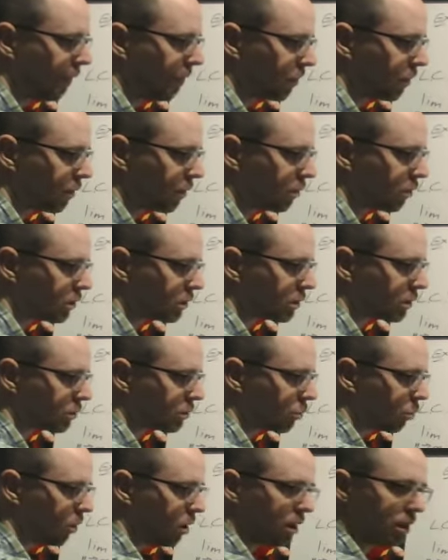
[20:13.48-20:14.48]
which is
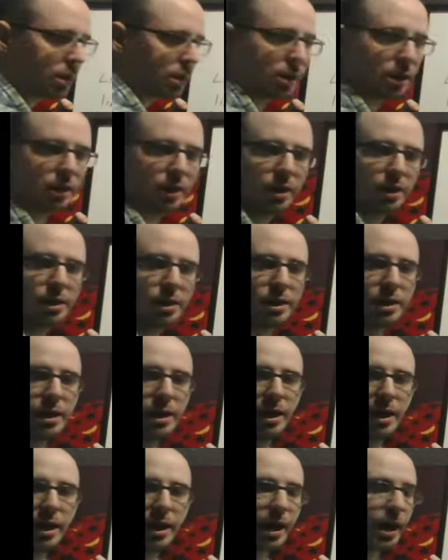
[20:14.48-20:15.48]
1,
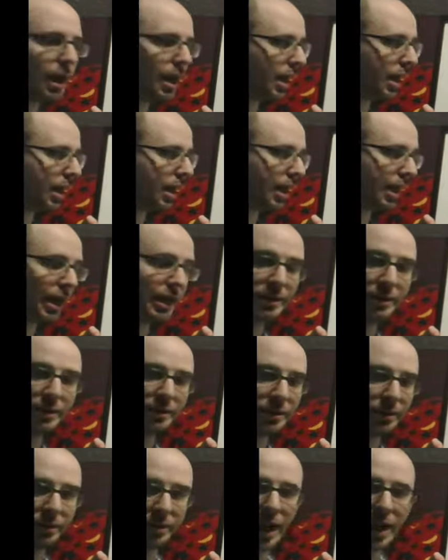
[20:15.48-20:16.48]
and
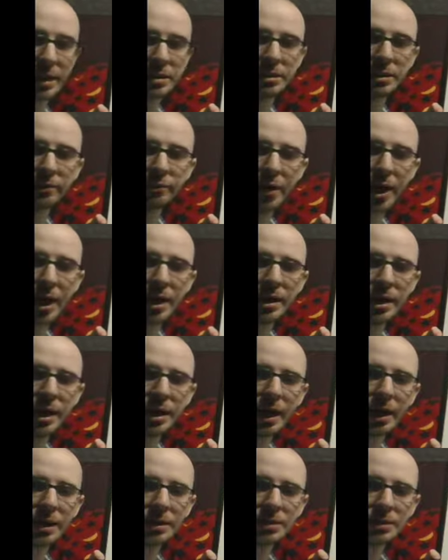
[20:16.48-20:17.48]
that's a finite
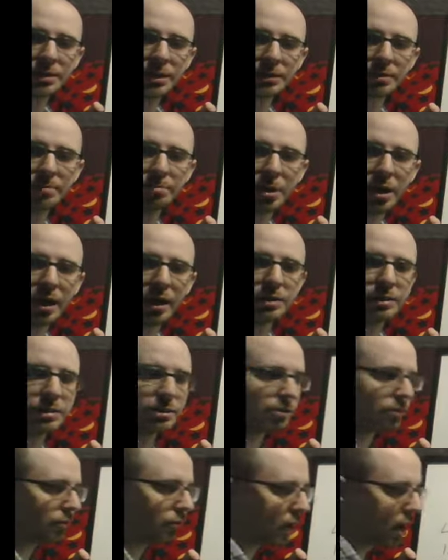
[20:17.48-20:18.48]
answer. It's a positive
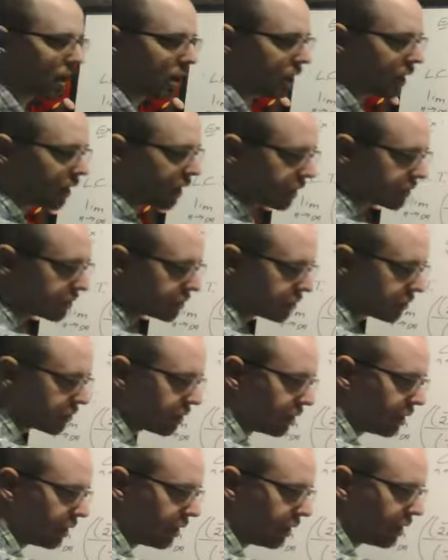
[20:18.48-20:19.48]
finite answer.
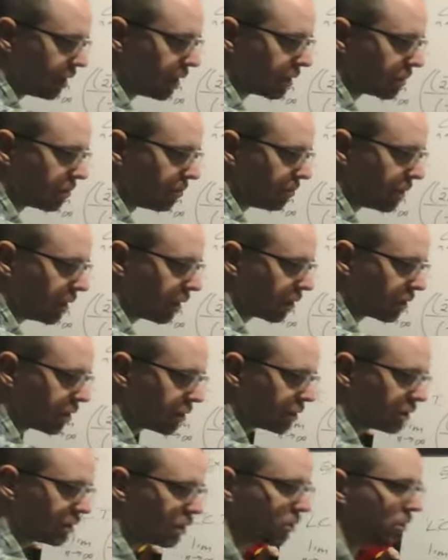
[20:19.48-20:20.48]
It's bigger than
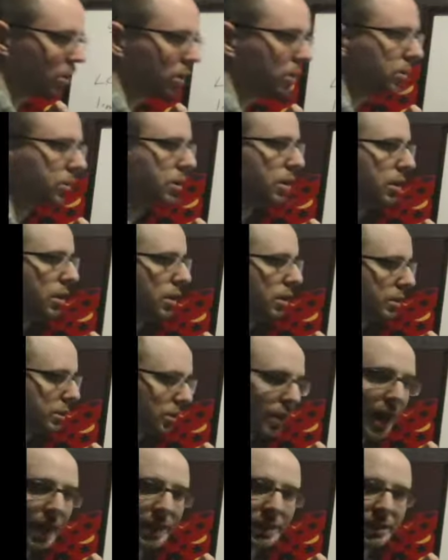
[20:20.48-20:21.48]
0, so
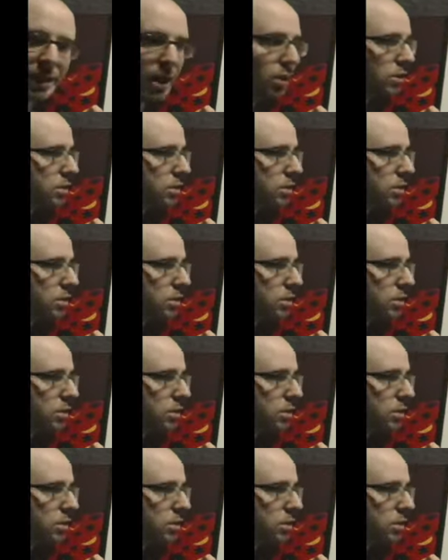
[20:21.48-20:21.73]
that tells